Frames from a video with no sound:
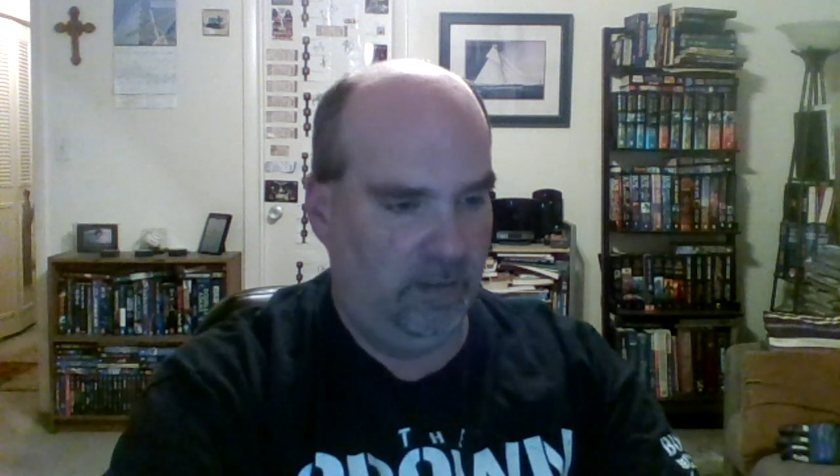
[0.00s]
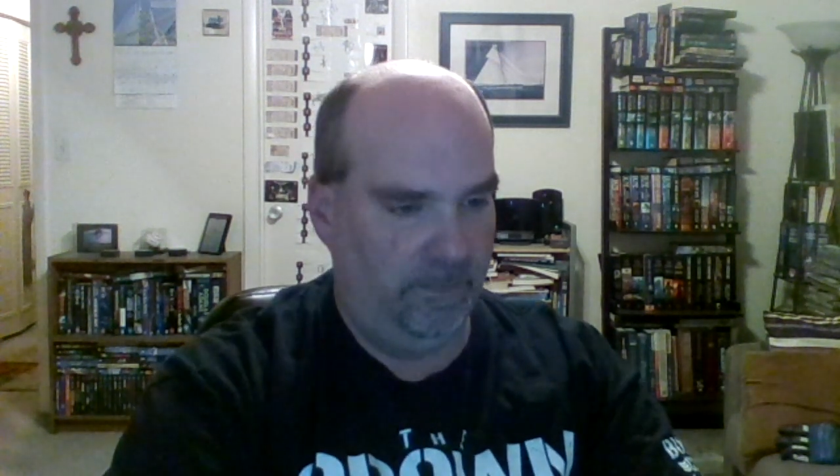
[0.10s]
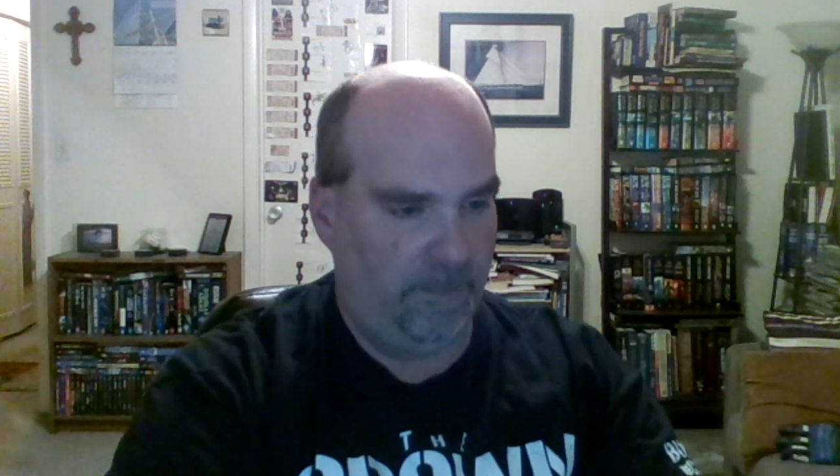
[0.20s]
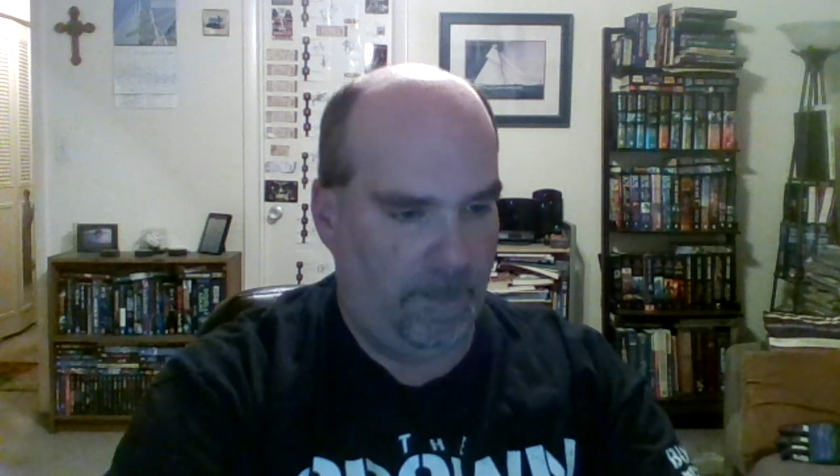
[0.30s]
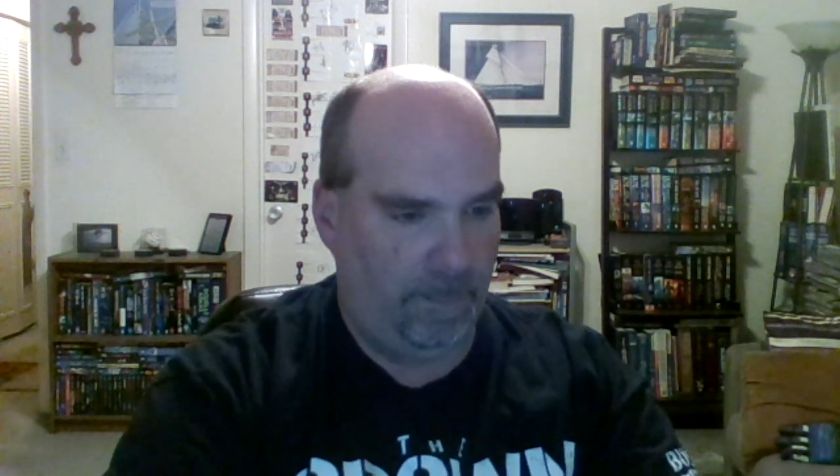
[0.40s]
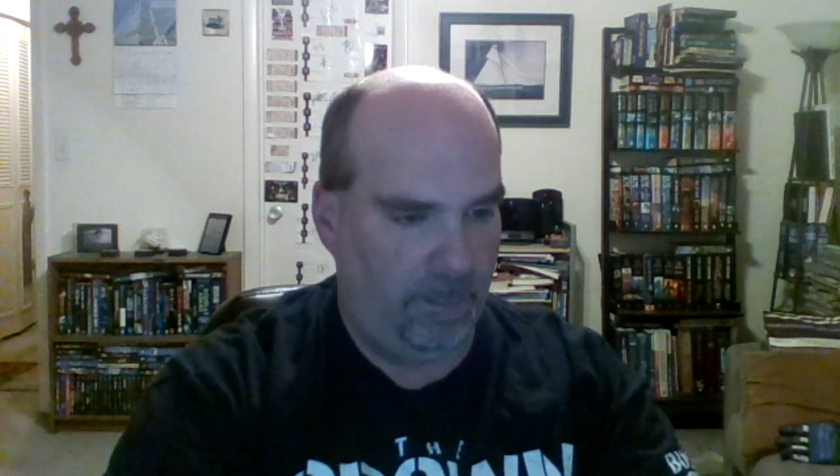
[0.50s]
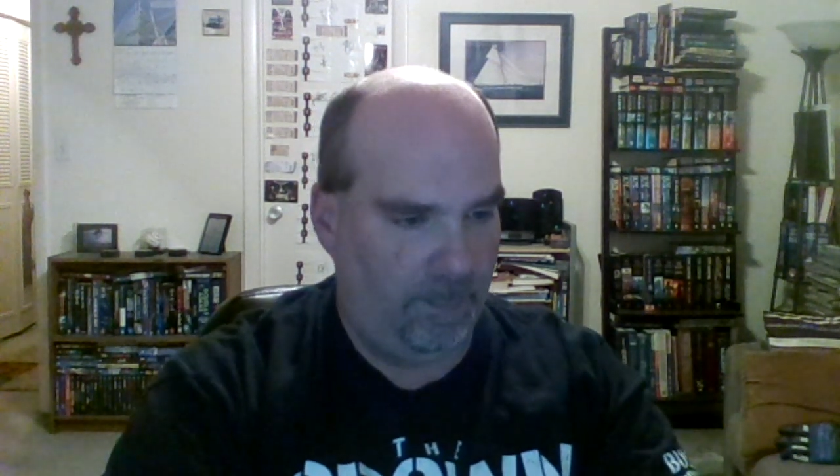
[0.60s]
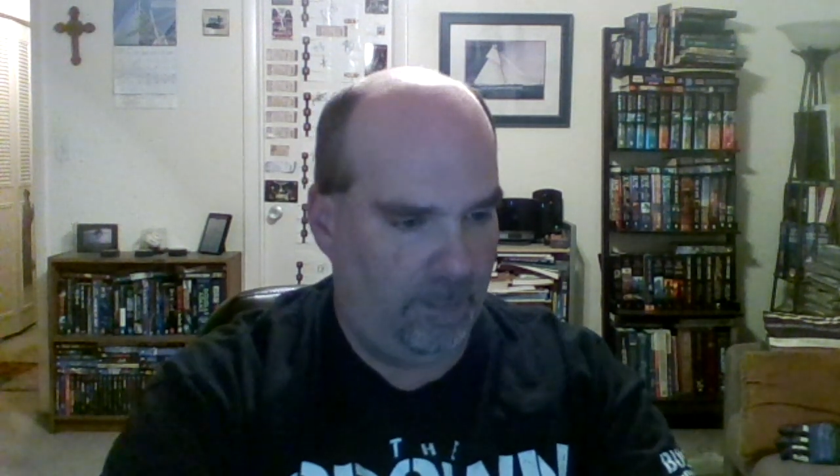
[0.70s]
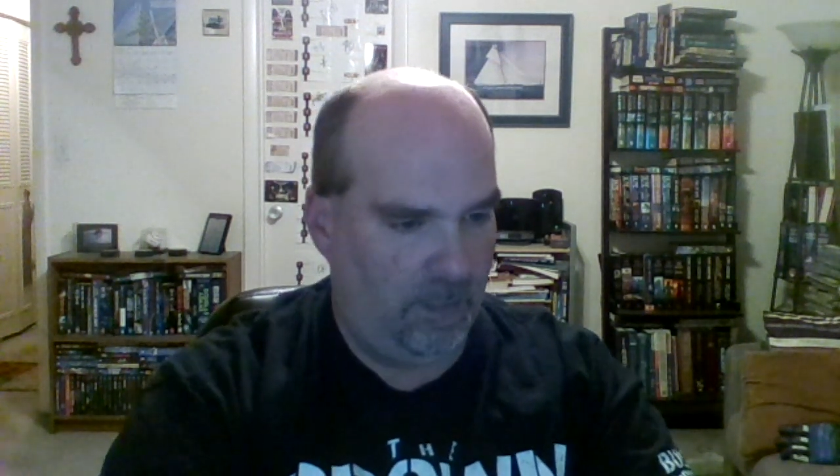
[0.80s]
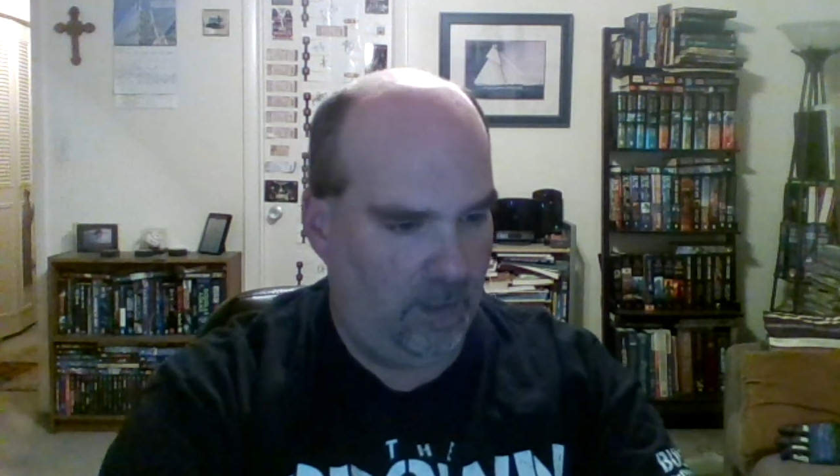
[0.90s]
got
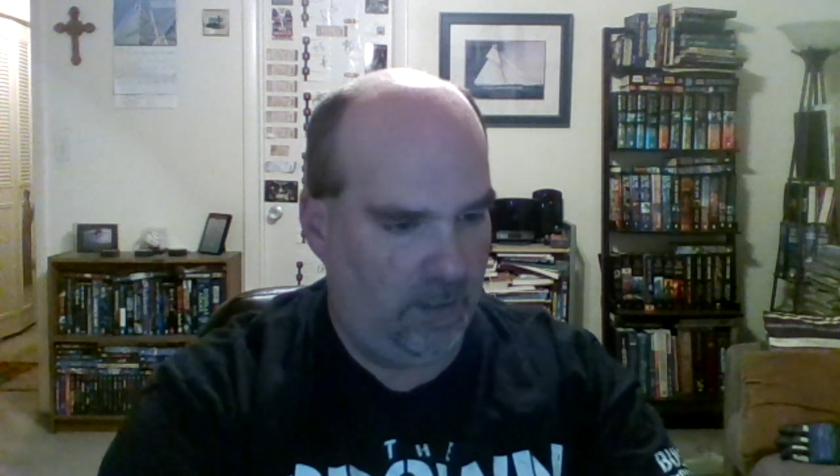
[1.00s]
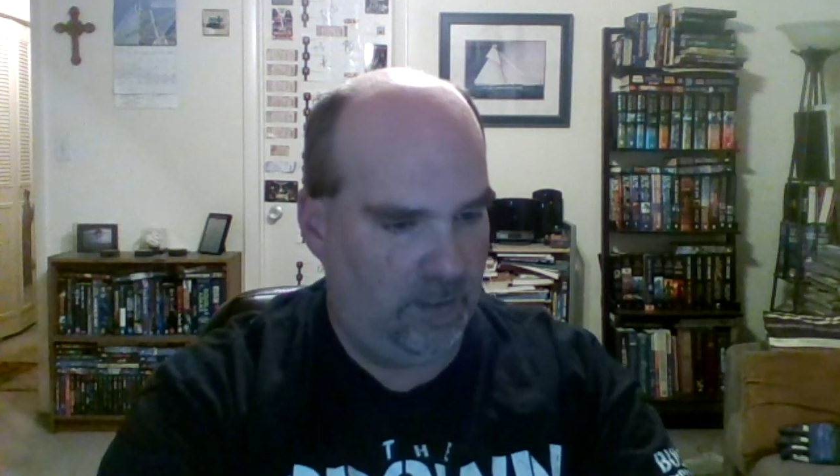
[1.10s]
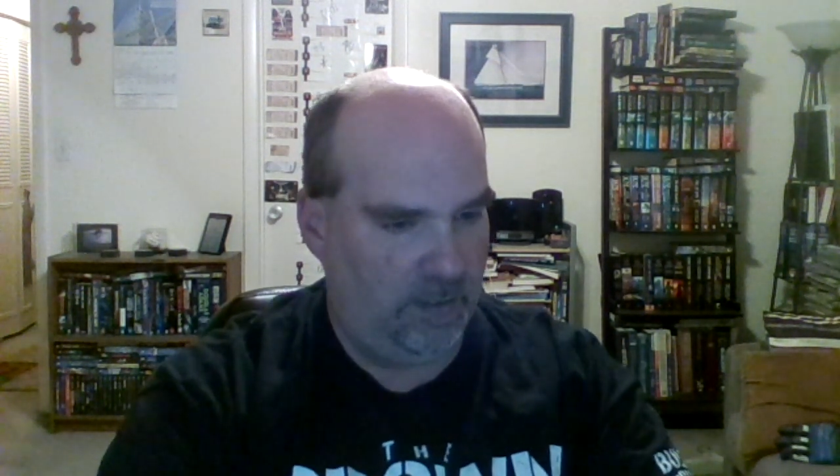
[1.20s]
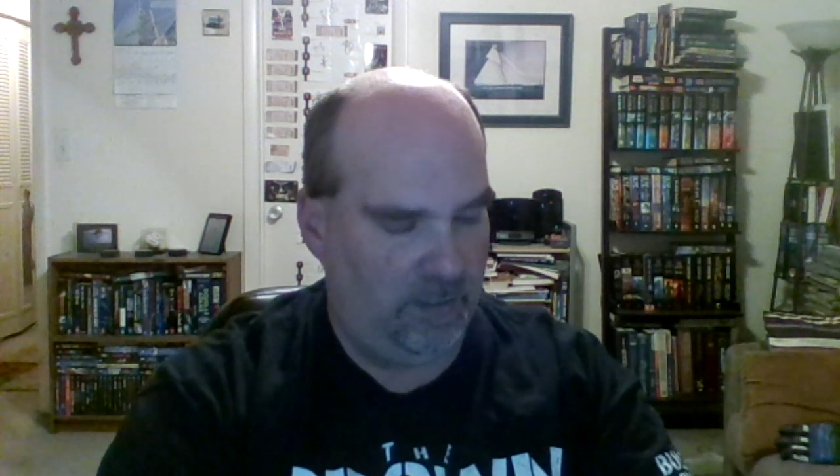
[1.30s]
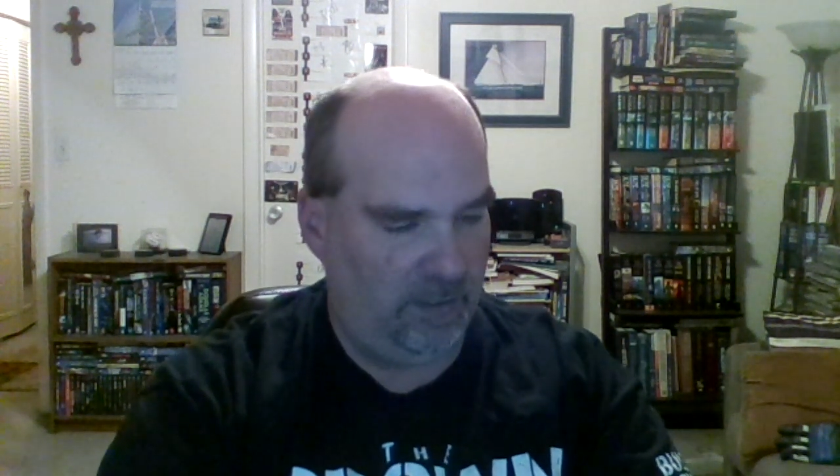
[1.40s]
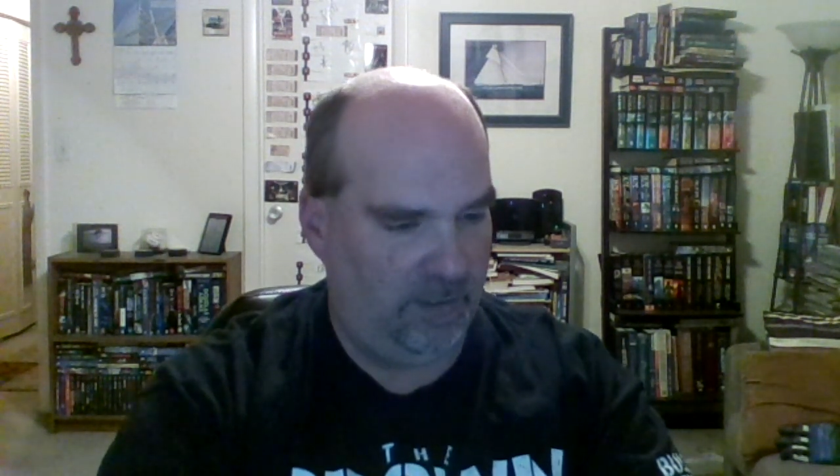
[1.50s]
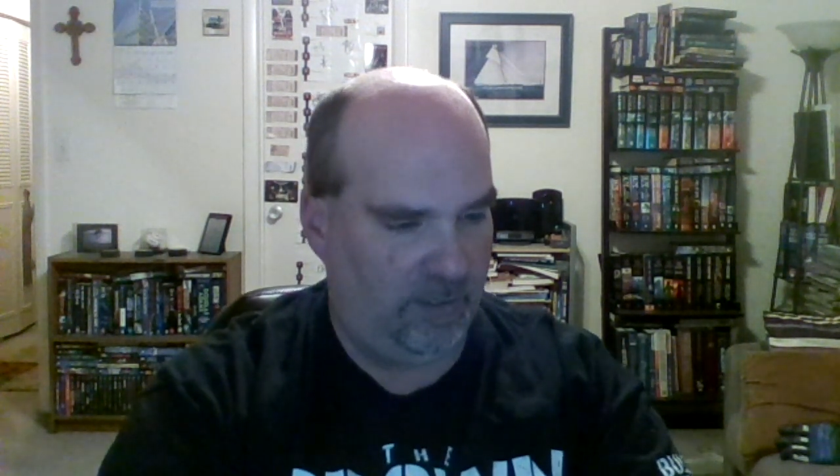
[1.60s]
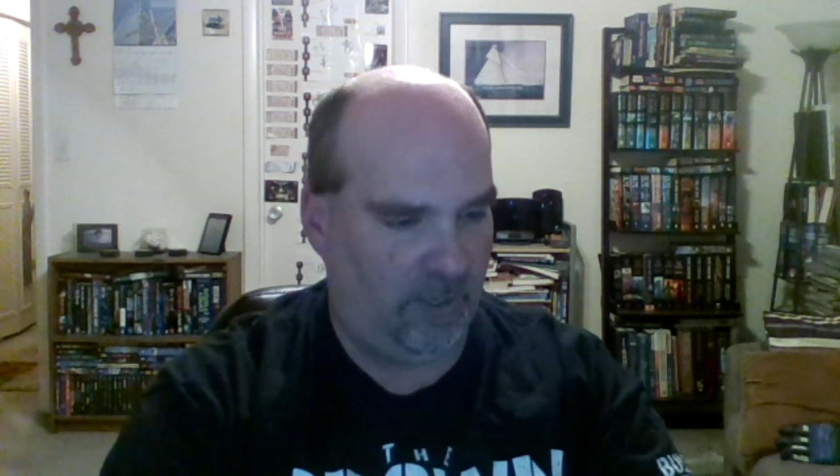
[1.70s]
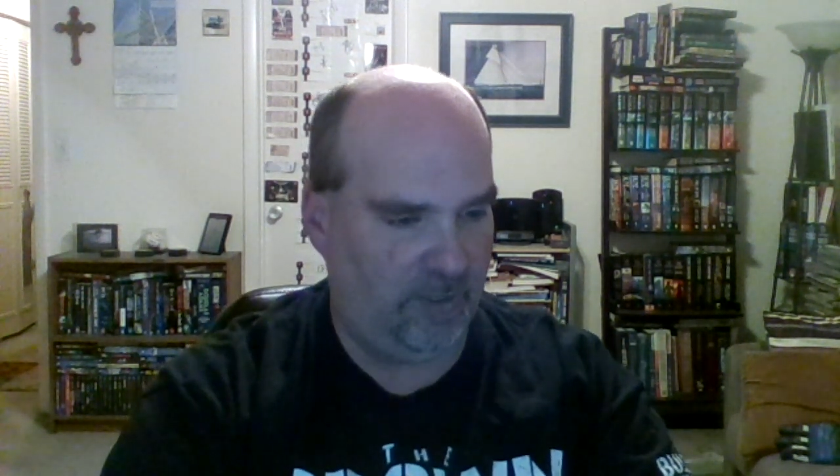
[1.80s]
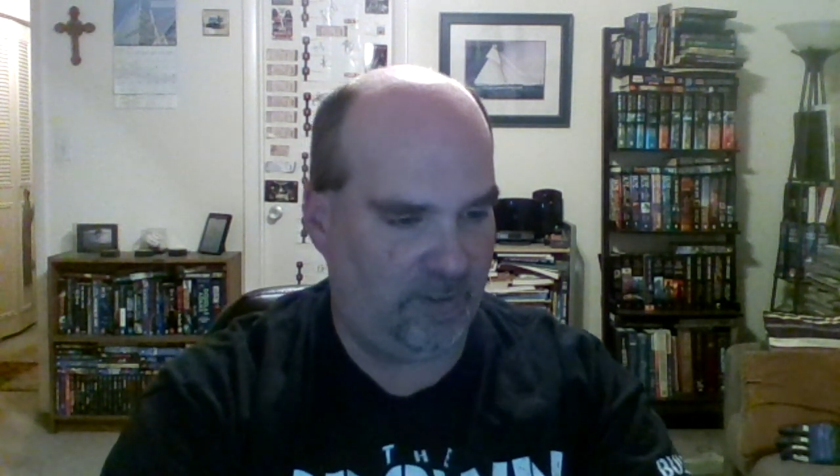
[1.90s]
ripped in a couple
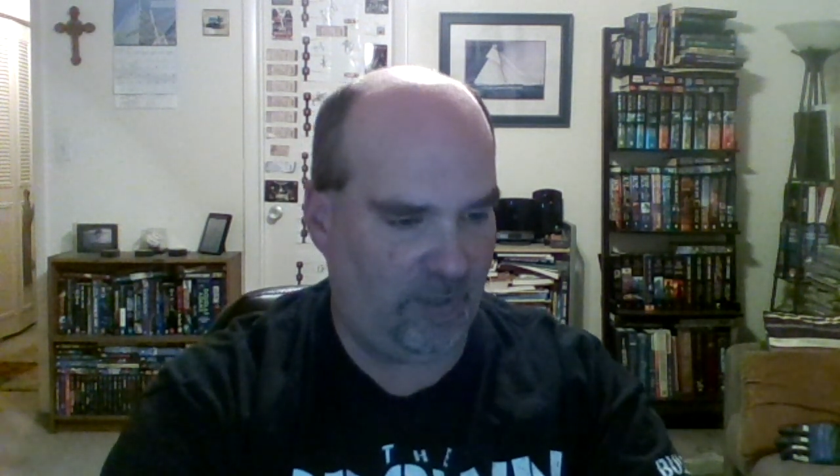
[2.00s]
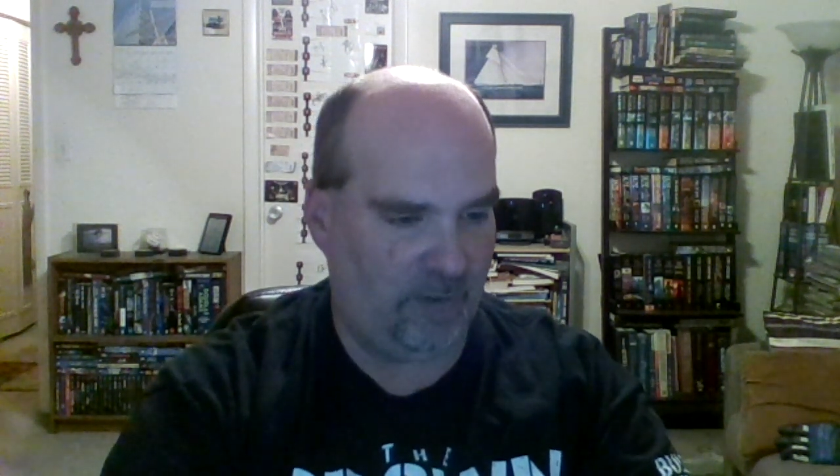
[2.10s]
places.